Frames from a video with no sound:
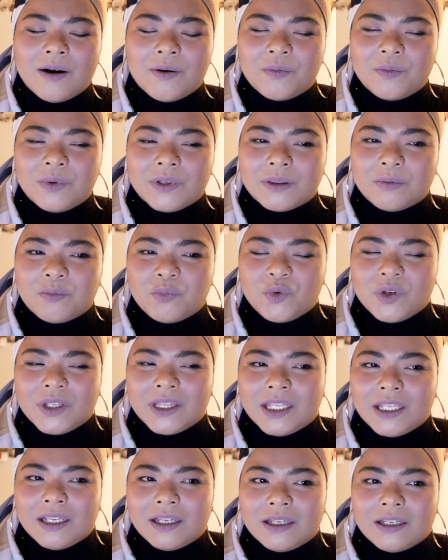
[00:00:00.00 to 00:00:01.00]
with
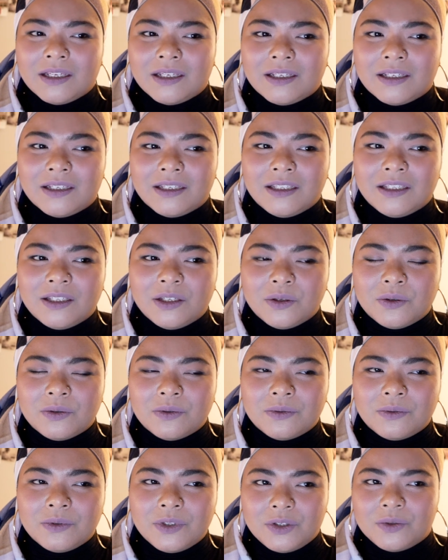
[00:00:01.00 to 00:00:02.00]
breathing,
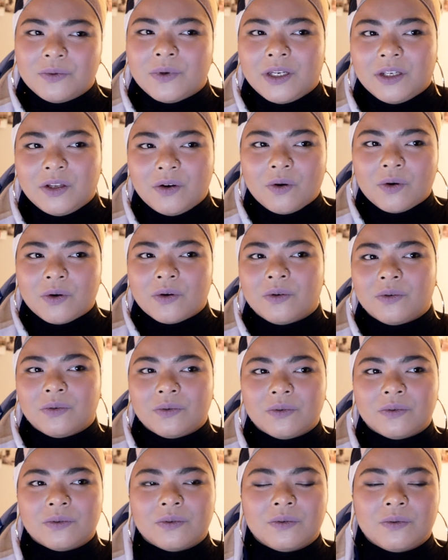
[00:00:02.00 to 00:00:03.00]
you and your
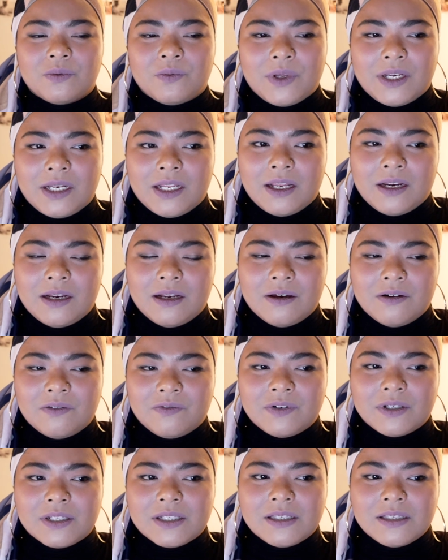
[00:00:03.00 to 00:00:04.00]
crew, when they're
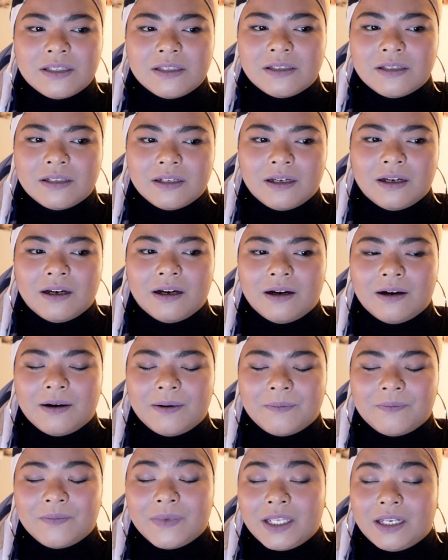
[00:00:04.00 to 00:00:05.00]
nervous,
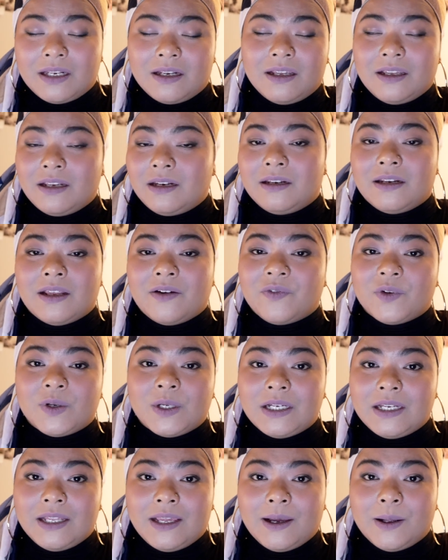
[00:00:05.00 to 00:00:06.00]
it
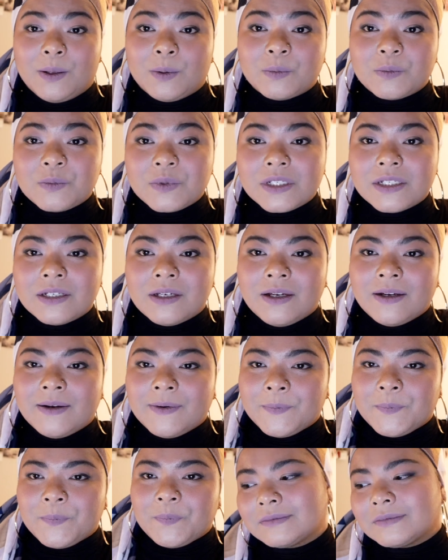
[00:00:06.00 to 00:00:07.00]
definitely helps.
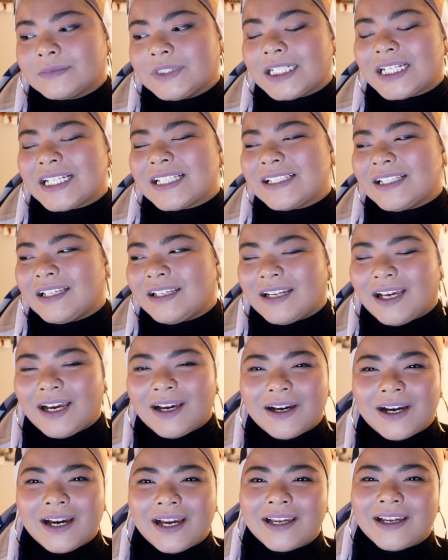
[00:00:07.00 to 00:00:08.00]
Like I said,
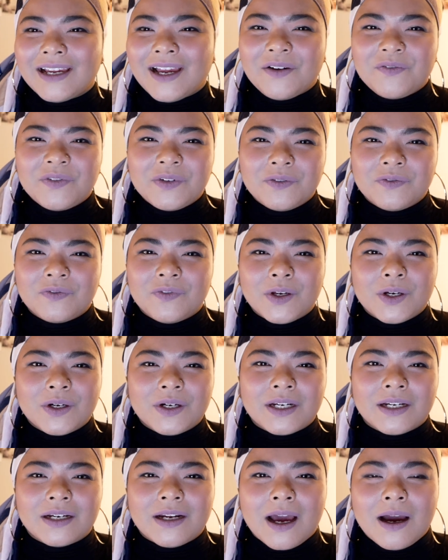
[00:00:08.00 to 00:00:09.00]
I haven't figured
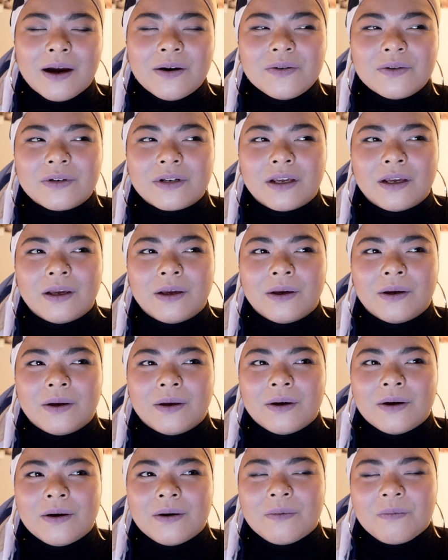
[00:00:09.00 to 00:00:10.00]
it out,
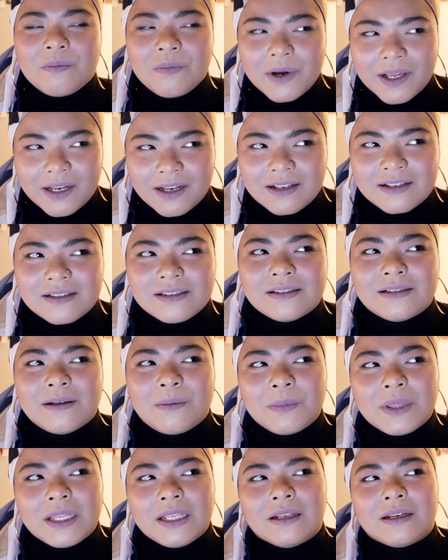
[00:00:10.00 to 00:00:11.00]
but it's
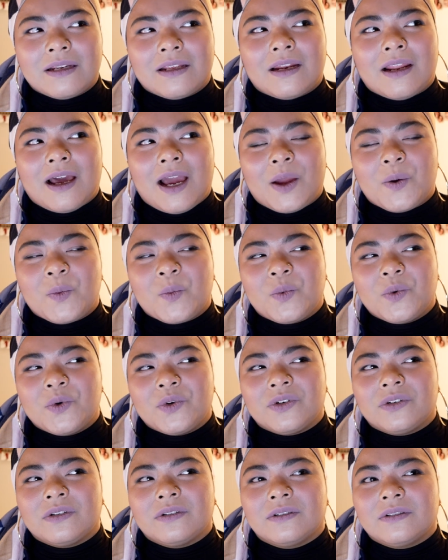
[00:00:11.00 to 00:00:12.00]
something that I
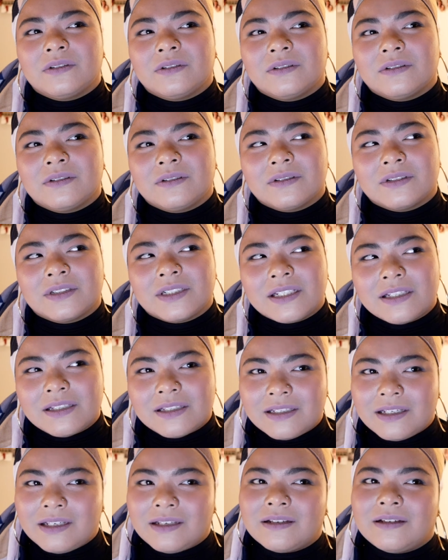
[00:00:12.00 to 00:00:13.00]
would
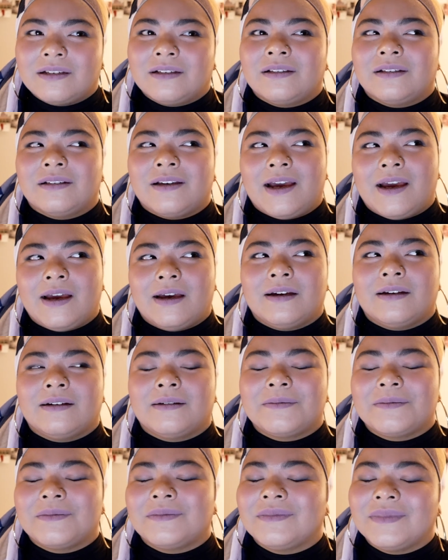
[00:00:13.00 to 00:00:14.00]
consider
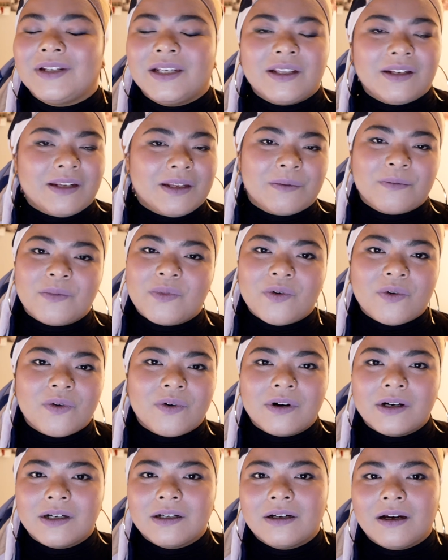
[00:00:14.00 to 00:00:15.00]
learning
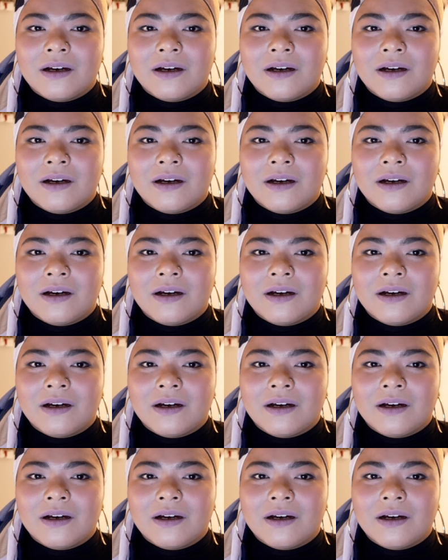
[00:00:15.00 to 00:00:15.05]
more.